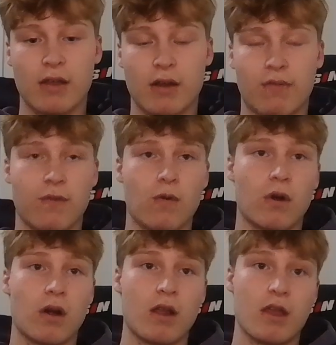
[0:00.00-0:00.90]

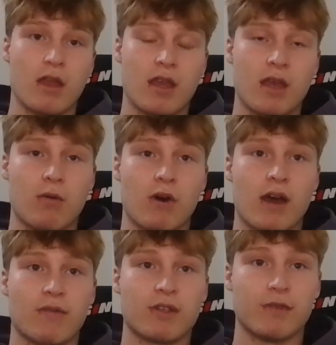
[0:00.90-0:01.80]
Therefore, it will
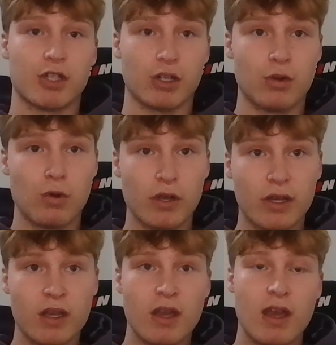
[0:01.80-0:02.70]
have sufficient cooling,